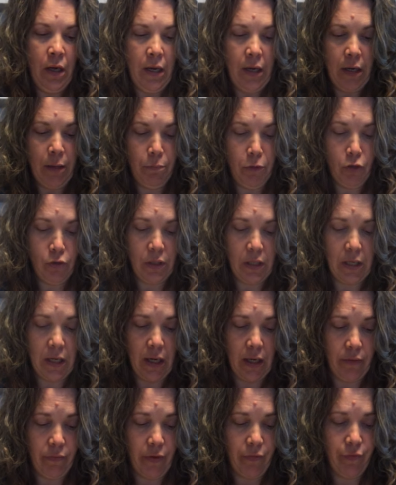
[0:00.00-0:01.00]
And I'm using
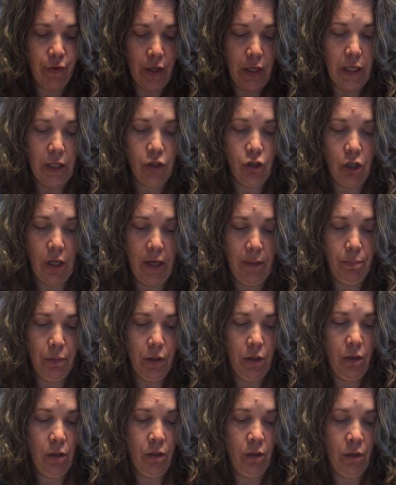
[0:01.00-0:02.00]
kind of a funky
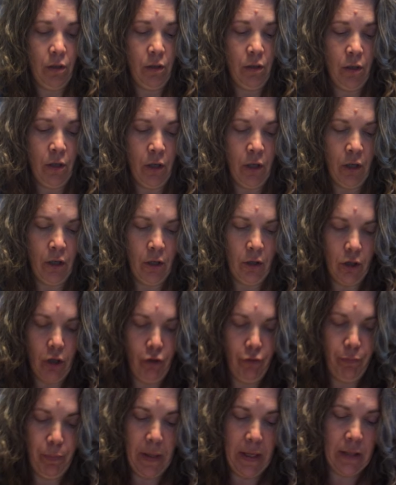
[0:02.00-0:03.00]
shaped
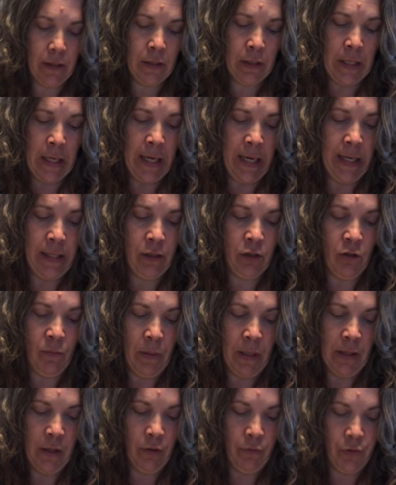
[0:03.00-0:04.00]
loaf pan today, so
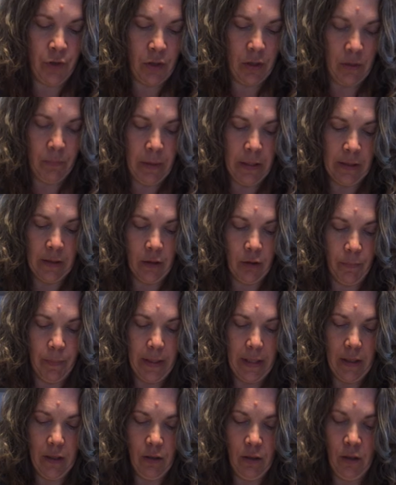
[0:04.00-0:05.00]
my loaf's going to be a little
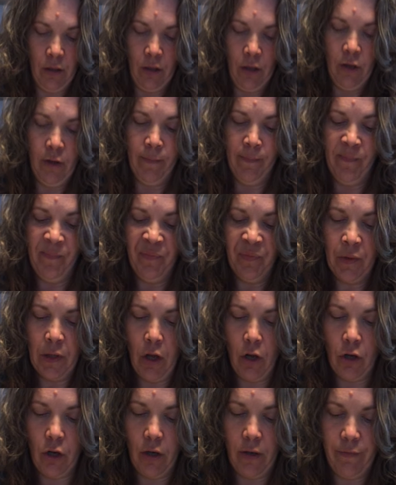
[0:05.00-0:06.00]
bit
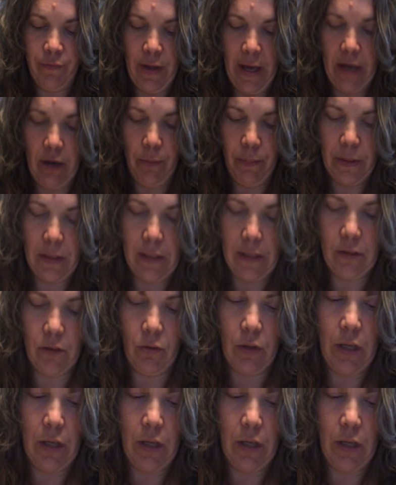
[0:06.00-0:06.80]
longer and flatter, but that's